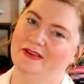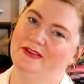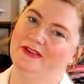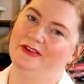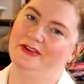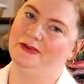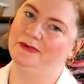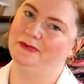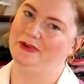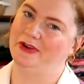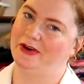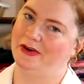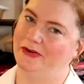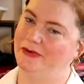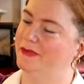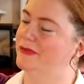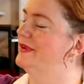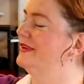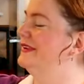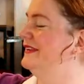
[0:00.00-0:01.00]
You
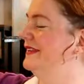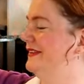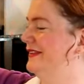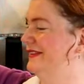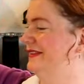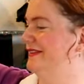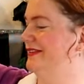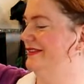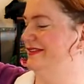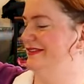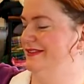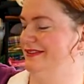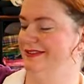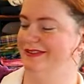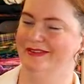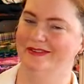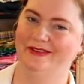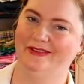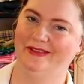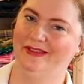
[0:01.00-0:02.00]
know,
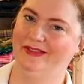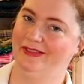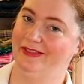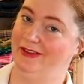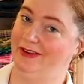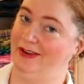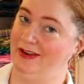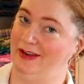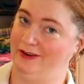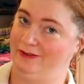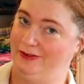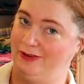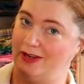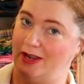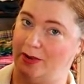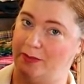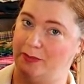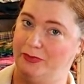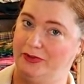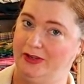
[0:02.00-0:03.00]
the navy
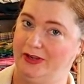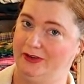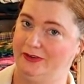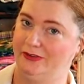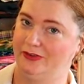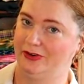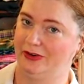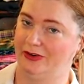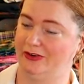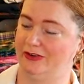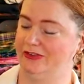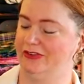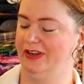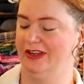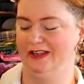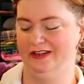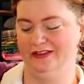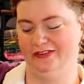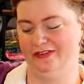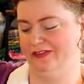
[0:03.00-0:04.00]
applique skirt
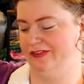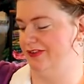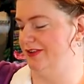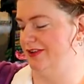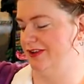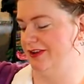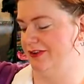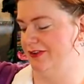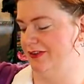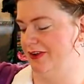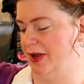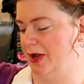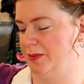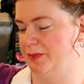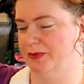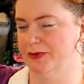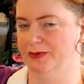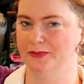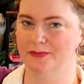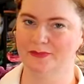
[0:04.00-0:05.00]
is still on
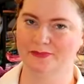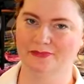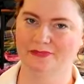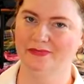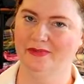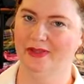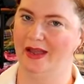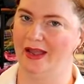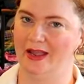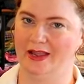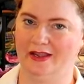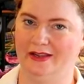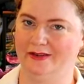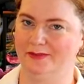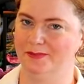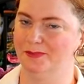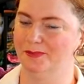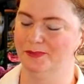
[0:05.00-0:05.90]
top. I